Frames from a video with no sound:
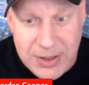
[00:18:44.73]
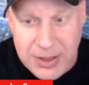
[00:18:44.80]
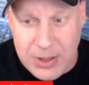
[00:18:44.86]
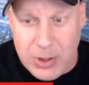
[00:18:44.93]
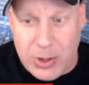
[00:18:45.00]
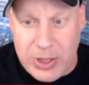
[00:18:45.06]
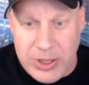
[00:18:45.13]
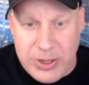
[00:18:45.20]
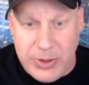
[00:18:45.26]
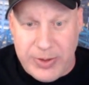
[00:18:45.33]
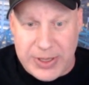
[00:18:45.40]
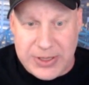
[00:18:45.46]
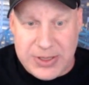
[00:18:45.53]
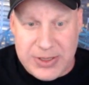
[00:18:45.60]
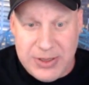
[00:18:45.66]
in order to do
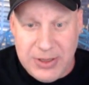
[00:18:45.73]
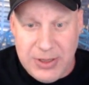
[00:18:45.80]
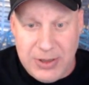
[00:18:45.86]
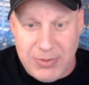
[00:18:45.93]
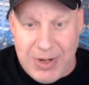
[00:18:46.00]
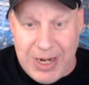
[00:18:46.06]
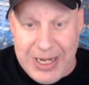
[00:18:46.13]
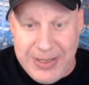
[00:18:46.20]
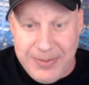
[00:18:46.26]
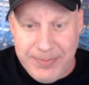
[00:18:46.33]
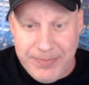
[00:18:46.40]
this, right?